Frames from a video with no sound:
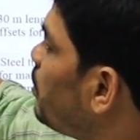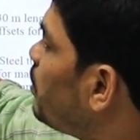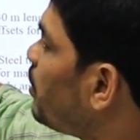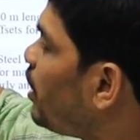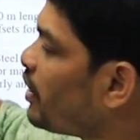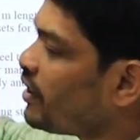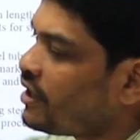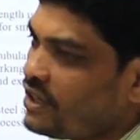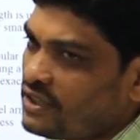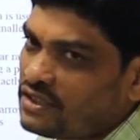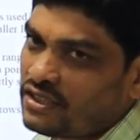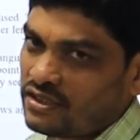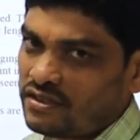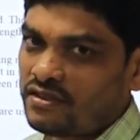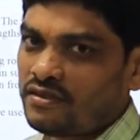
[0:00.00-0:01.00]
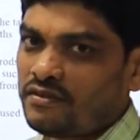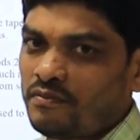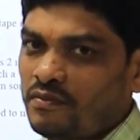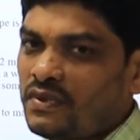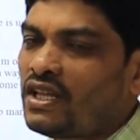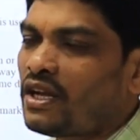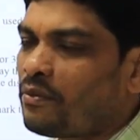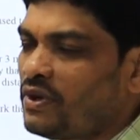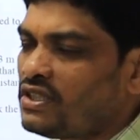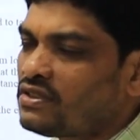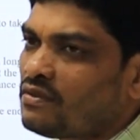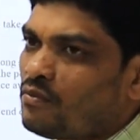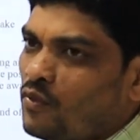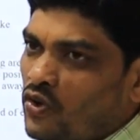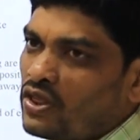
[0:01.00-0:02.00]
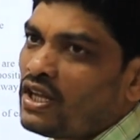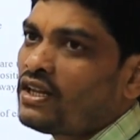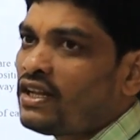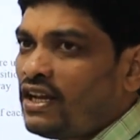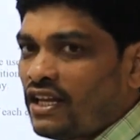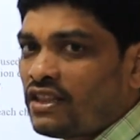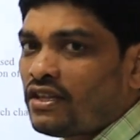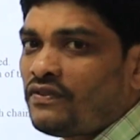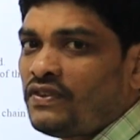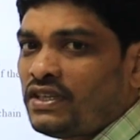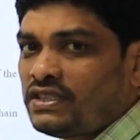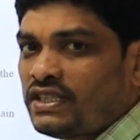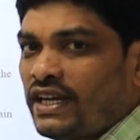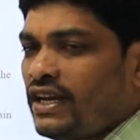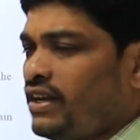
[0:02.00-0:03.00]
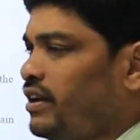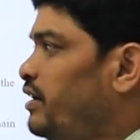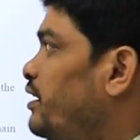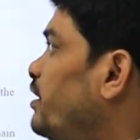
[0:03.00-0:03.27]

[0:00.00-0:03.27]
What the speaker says: longer distance, that means more than the length of the chain,